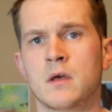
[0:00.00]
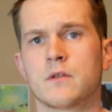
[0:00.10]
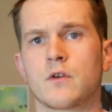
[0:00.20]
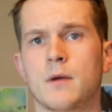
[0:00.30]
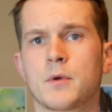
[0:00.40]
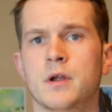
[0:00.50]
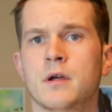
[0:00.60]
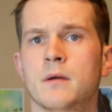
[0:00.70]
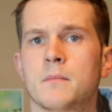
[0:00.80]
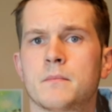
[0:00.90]
So I'm going
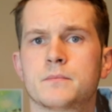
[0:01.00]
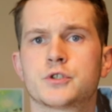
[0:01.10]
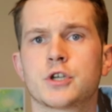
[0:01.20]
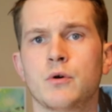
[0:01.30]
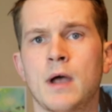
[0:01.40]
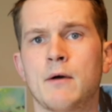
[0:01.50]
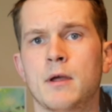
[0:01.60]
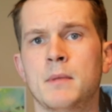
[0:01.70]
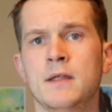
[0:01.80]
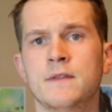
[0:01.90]
to show how
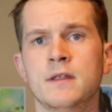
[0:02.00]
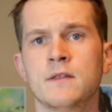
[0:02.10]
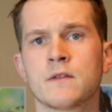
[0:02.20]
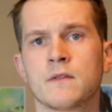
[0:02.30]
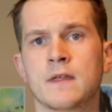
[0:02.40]
I made these.